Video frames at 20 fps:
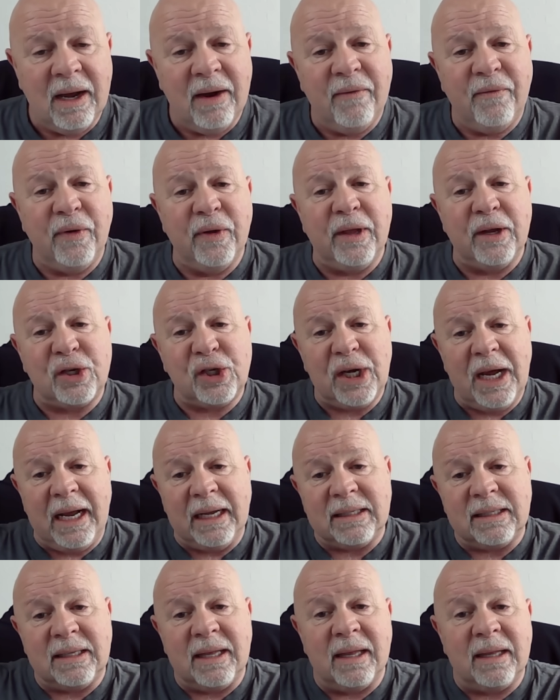for the
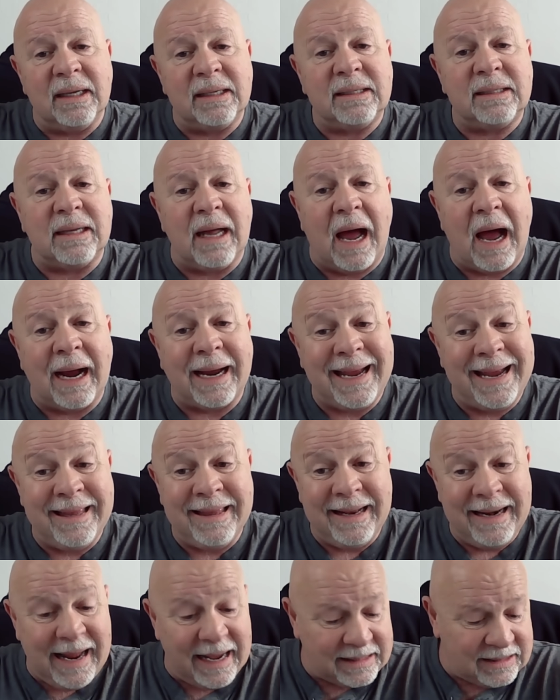chance that this stock in
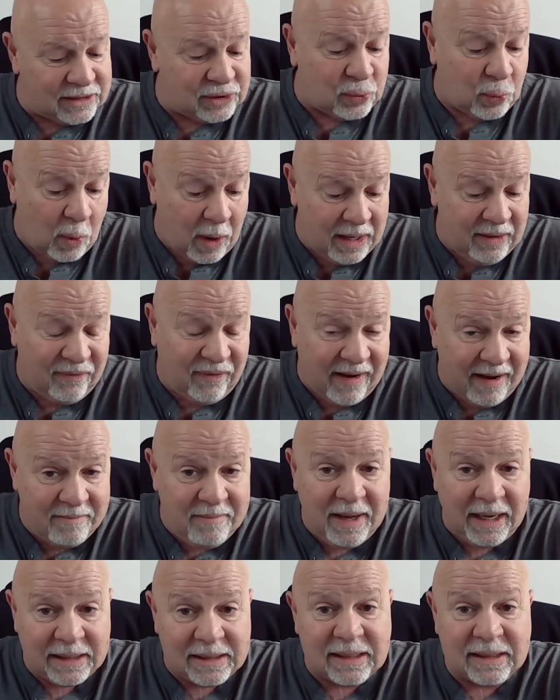the next 25
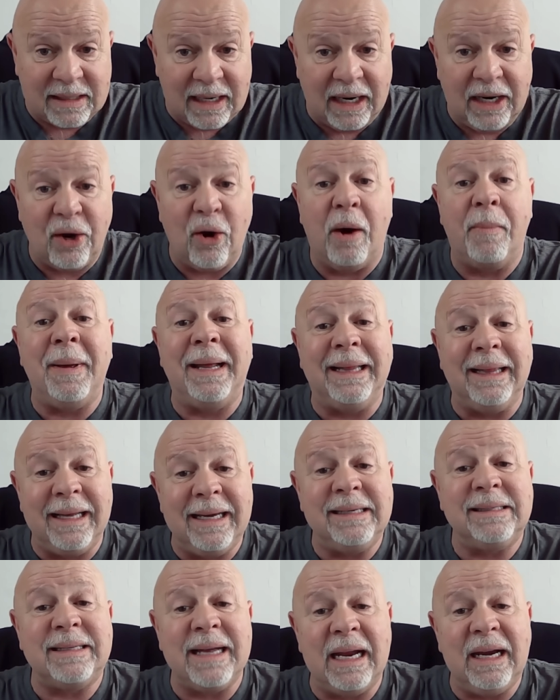minutes is going to go up at
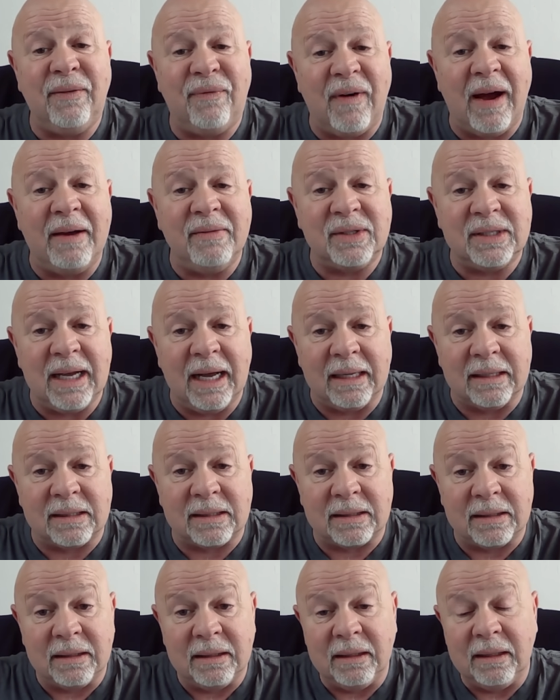least 85
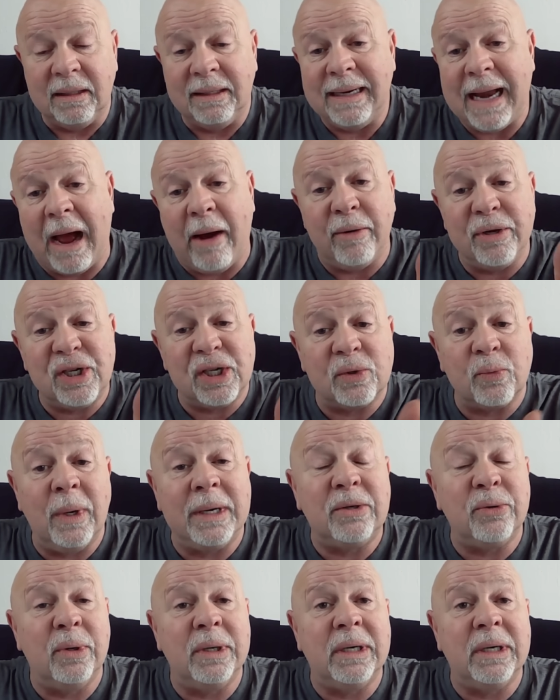cents. Now it just went to